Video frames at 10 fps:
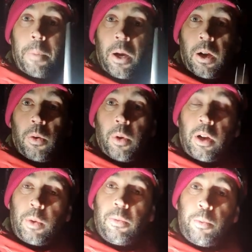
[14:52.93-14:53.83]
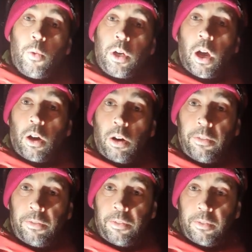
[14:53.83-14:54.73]
But when I went and pulled the cart
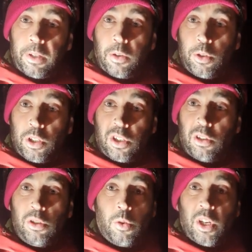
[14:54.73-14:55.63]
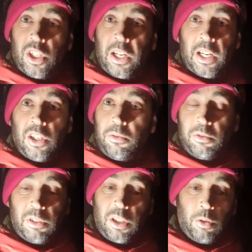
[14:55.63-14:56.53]
off, it was just too squishy and it just
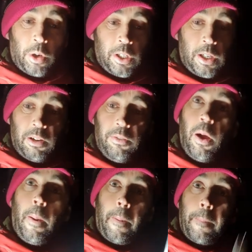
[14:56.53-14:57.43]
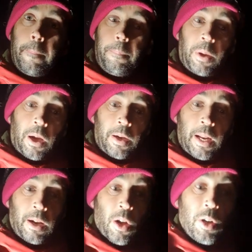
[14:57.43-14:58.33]
destroyed itself. But
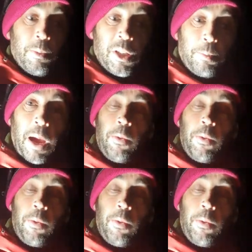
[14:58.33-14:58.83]
now loading Mr.